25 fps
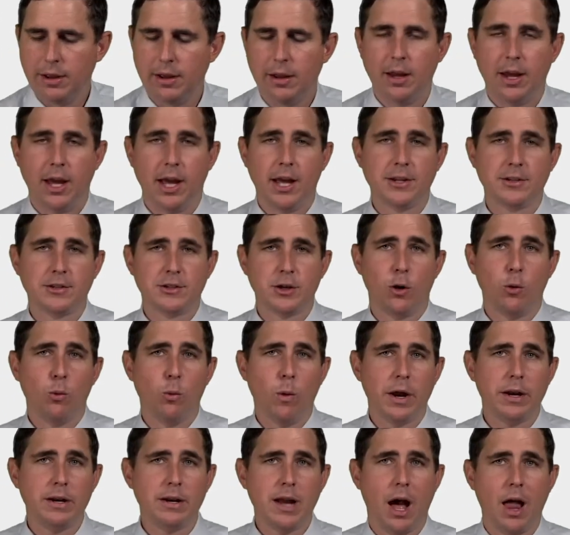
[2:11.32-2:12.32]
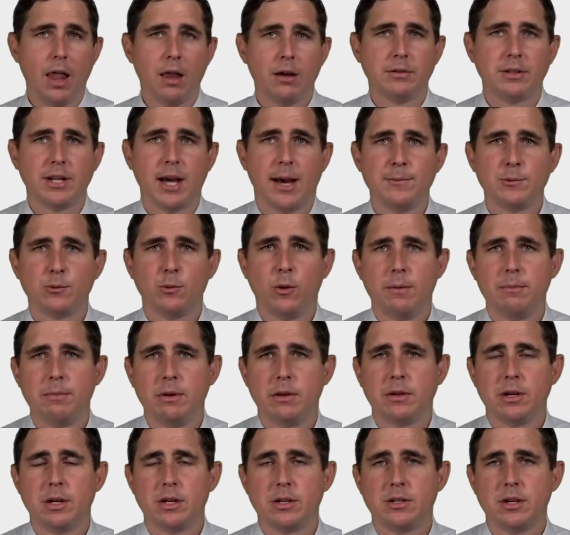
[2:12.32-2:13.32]
And so $1 times 1
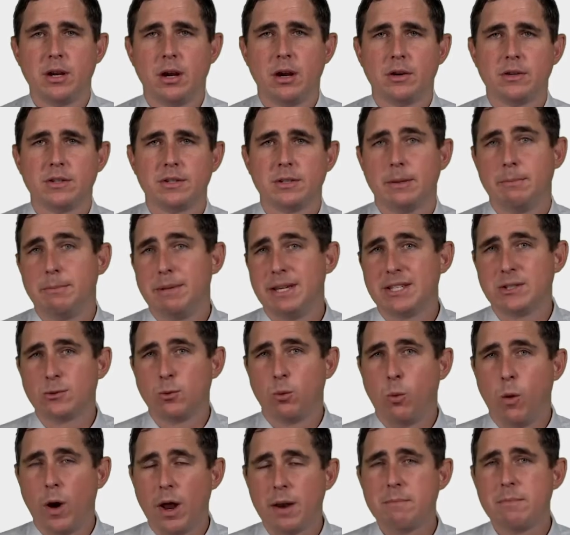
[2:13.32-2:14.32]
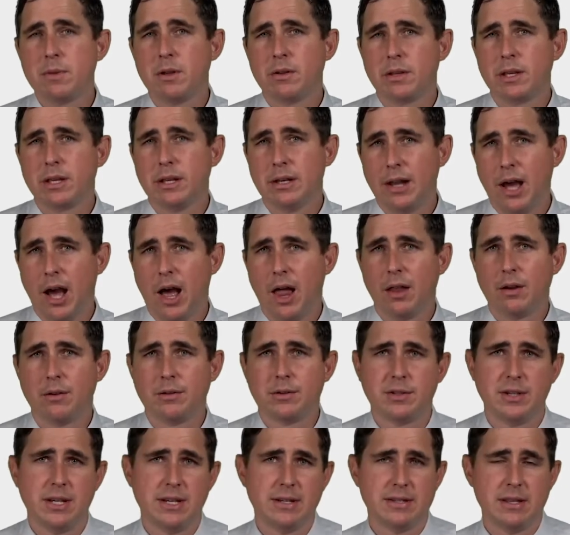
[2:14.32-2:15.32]
million shares means $1 million
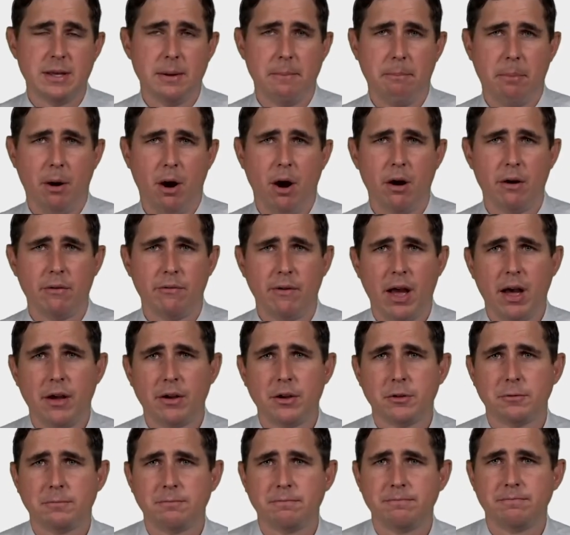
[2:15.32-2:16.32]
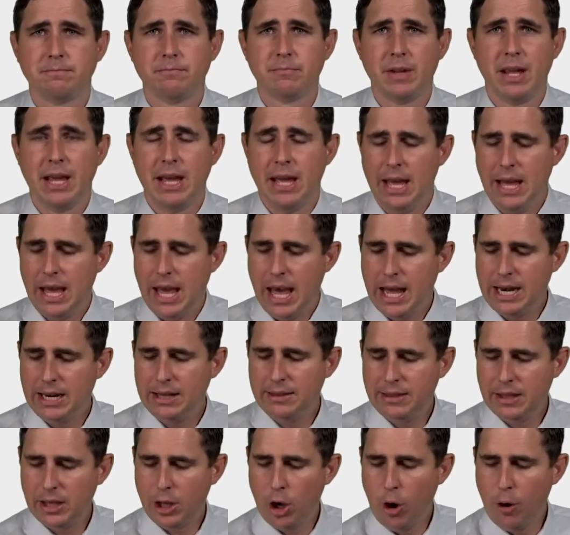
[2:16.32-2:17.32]
is the par value.
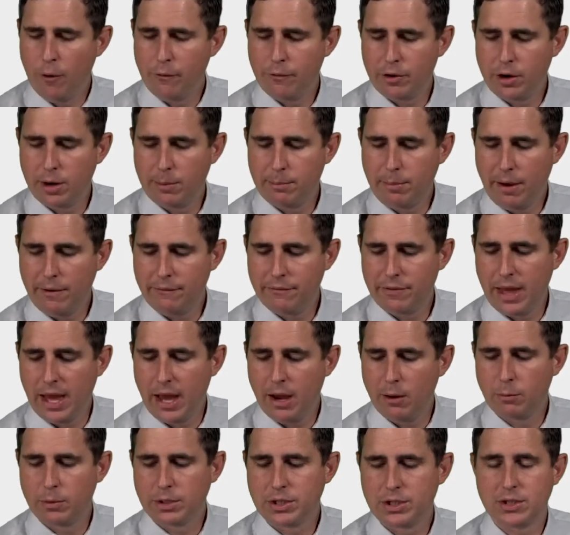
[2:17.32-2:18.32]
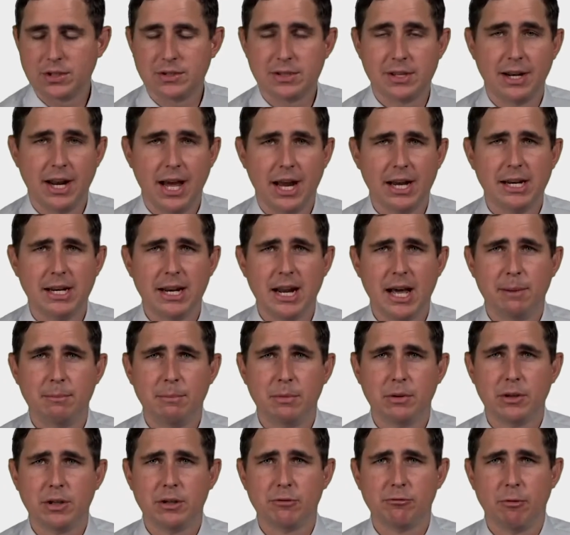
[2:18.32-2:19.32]
Anything over and above that, which is the 99
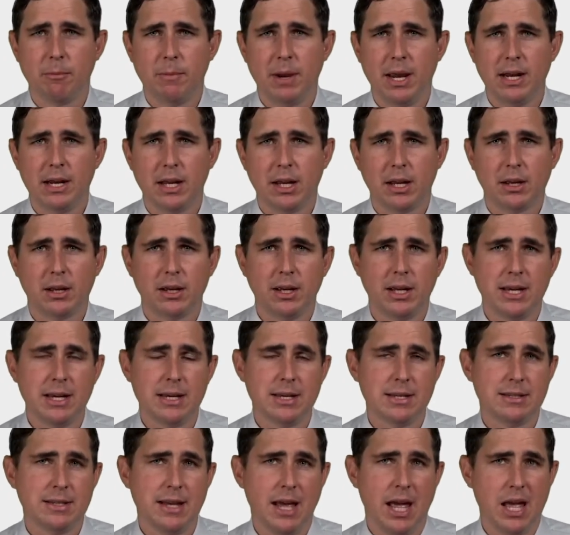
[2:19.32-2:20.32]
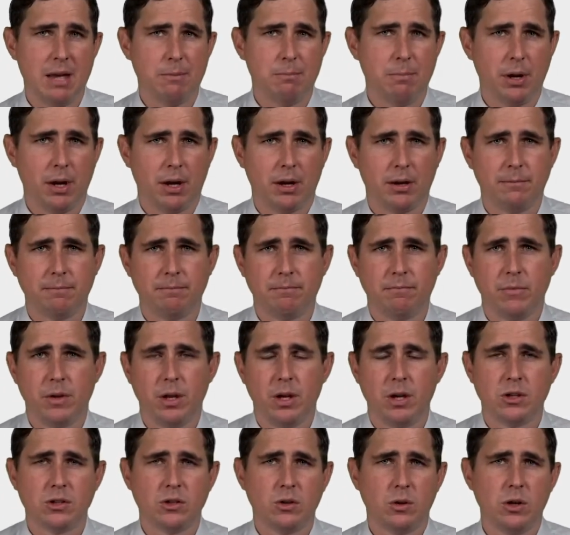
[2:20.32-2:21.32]
million remaining, is APIC.
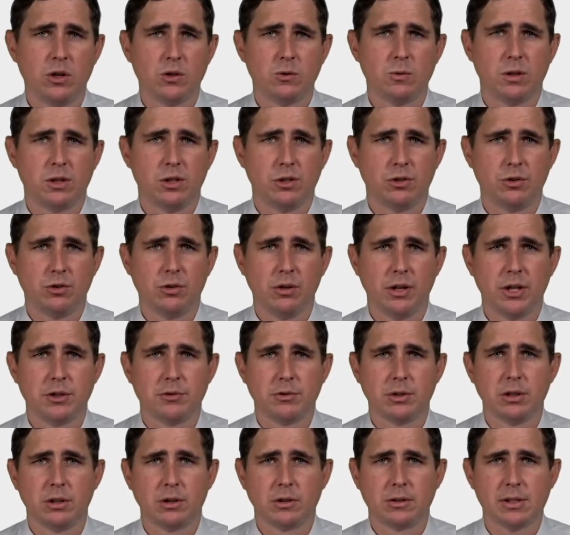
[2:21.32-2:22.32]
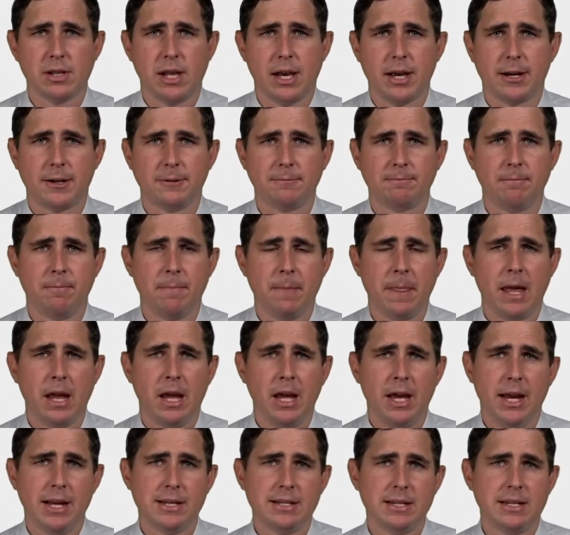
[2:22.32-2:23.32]
So here's what the journal entry looks like.
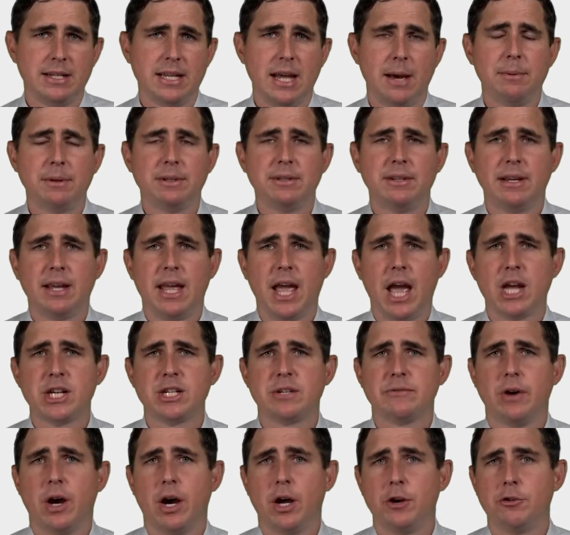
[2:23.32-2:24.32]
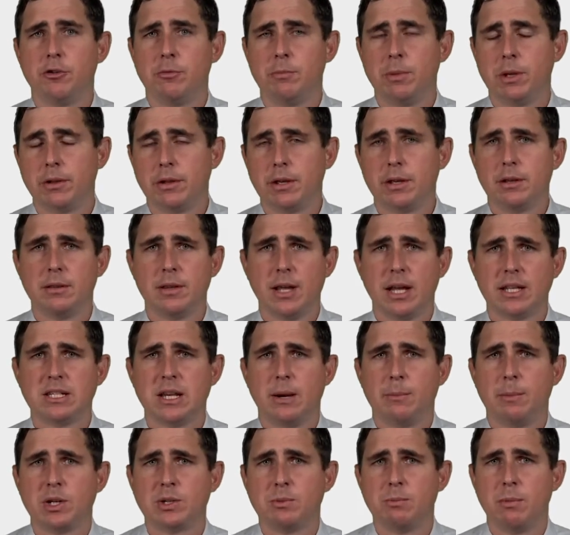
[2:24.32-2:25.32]
It's a debit to cash of 100 million, that's how
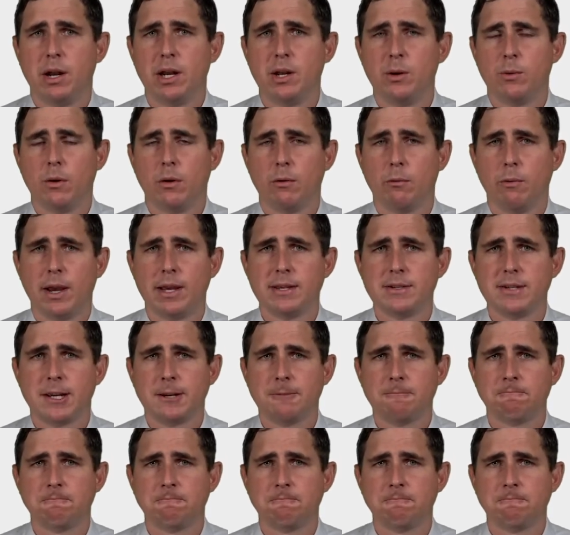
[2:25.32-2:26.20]
much money we're raising,